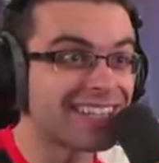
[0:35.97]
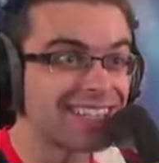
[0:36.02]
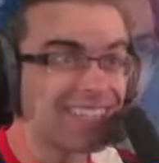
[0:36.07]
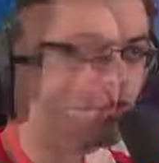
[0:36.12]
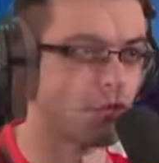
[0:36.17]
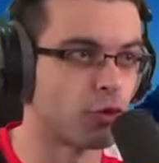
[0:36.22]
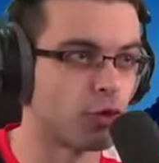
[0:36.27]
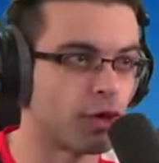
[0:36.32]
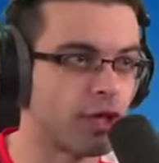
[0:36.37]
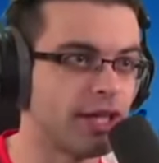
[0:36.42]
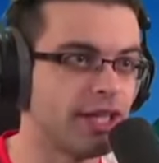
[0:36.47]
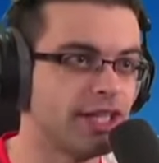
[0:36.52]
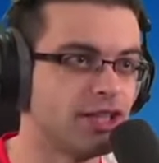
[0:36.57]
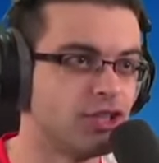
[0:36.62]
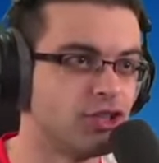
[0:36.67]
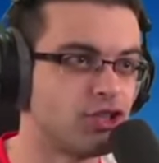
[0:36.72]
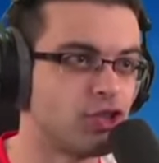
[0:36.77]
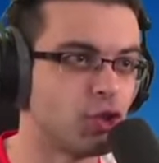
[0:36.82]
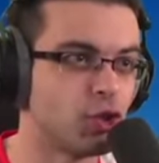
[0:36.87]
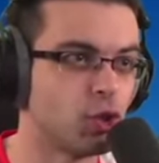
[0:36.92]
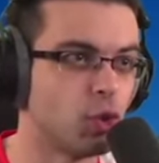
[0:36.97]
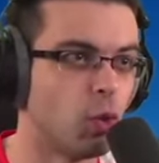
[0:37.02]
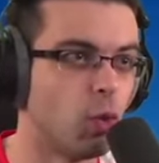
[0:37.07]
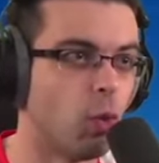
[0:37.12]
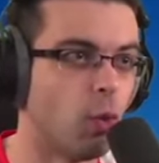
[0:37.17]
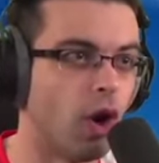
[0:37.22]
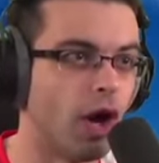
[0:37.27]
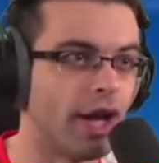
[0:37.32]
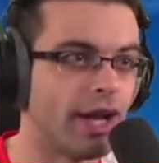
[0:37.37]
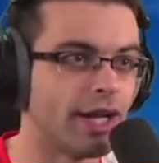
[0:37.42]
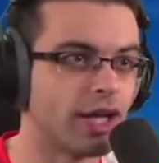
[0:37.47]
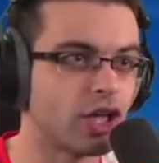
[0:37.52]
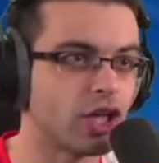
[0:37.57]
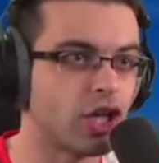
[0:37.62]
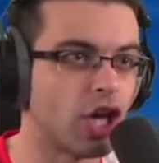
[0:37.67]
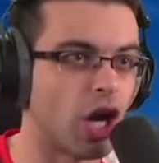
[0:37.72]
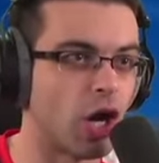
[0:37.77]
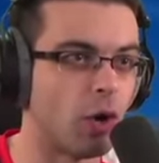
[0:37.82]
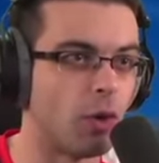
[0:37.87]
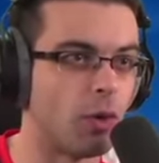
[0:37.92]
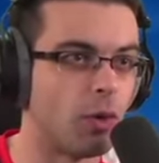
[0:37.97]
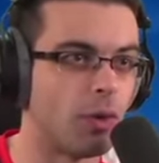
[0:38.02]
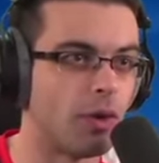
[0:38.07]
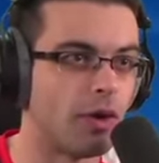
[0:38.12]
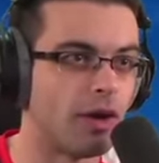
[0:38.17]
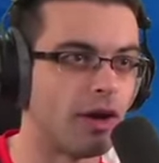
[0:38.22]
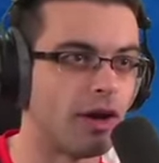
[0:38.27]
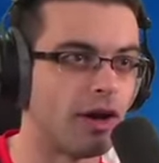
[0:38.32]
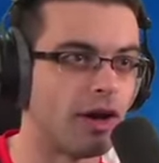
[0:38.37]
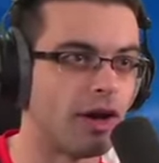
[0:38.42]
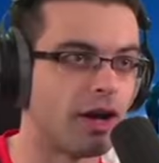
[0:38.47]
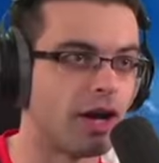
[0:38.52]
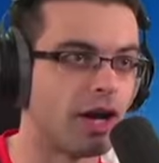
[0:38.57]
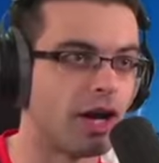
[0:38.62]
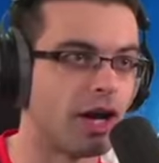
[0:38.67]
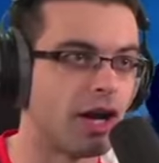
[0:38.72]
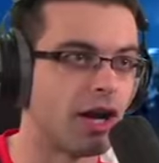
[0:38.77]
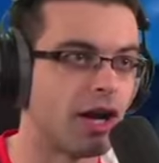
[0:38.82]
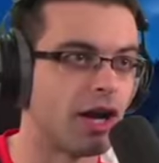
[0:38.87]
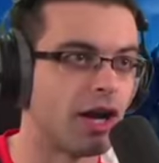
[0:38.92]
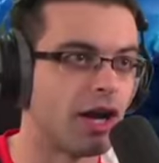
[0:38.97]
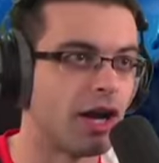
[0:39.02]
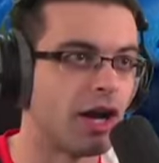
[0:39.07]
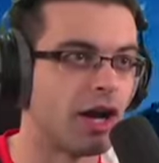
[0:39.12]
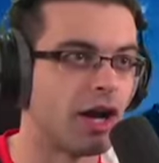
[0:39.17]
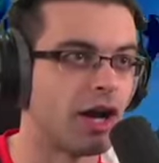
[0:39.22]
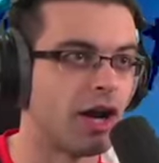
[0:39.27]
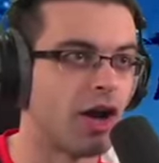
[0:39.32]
And he Three, gets away. win. One, go. Wait.